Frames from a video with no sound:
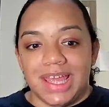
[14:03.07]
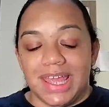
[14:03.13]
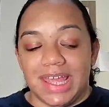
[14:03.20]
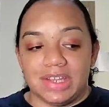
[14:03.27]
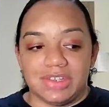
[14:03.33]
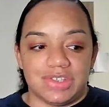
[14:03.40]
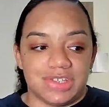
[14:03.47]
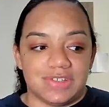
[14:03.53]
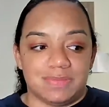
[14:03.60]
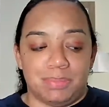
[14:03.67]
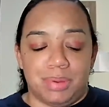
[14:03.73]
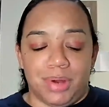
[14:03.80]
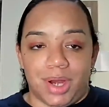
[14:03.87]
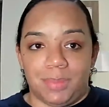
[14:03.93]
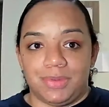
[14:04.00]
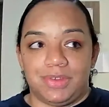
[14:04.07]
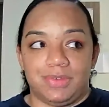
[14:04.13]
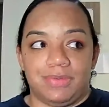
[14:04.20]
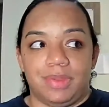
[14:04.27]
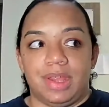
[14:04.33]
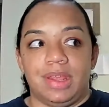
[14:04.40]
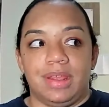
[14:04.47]
and just
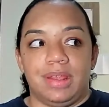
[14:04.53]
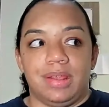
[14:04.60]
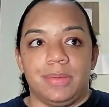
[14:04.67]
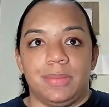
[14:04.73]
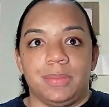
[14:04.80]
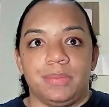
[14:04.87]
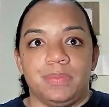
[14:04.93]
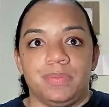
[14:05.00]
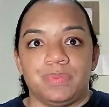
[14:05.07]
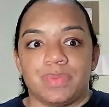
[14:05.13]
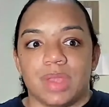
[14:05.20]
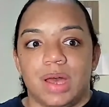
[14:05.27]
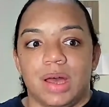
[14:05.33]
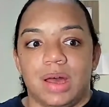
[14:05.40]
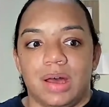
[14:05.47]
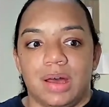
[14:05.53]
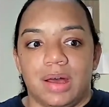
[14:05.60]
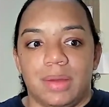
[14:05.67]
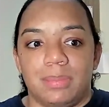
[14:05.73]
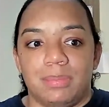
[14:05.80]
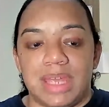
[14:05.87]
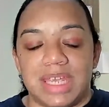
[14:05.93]
purposefully
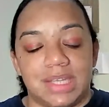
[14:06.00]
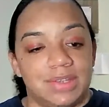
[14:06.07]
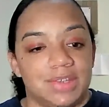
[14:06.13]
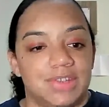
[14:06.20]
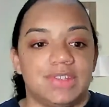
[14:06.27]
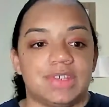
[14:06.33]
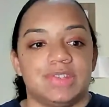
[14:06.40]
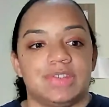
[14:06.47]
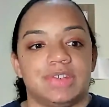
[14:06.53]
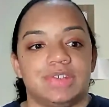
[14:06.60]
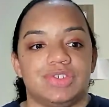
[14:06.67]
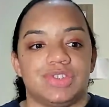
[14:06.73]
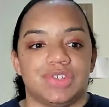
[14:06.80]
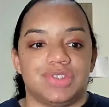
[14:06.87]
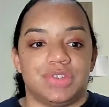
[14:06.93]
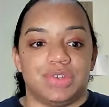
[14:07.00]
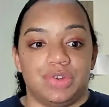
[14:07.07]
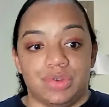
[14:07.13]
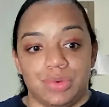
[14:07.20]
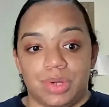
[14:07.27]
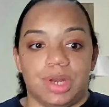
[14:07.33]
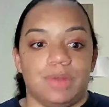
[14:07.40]
make a decision just to
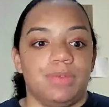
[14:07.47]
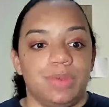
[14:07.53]
do whatever